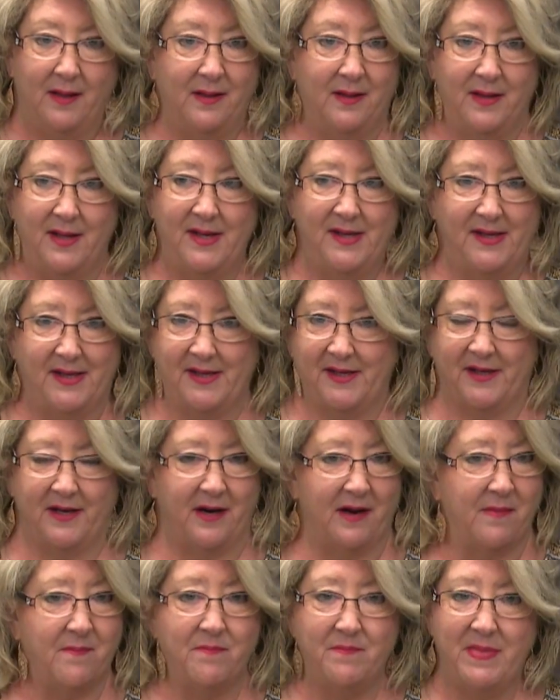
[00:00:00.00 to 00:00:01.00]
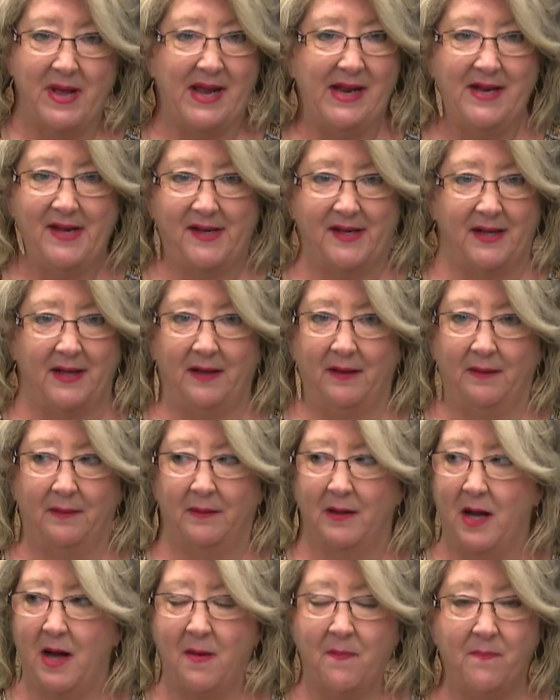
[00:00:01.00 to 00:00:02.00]
This is an
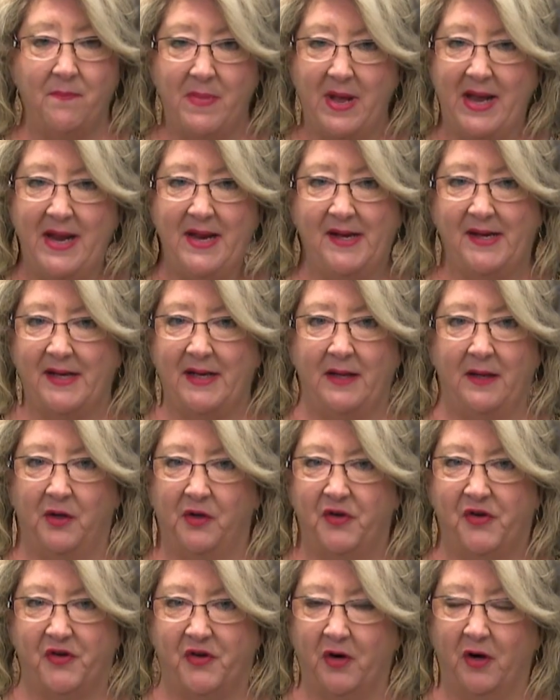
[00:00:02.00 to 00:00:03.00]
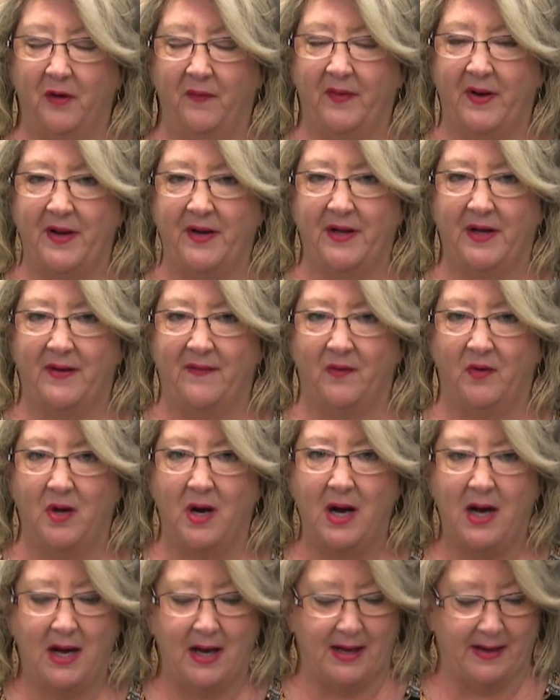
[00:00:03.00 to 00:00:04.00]
amazing, amazing servant of
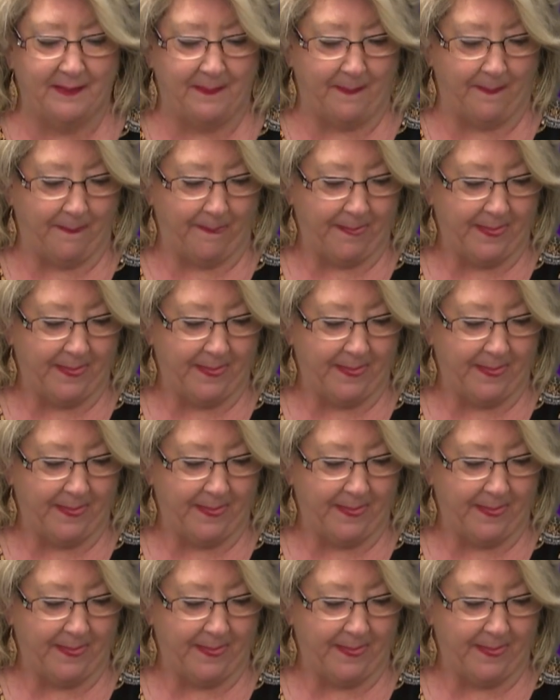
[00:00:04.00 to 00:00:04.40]
God.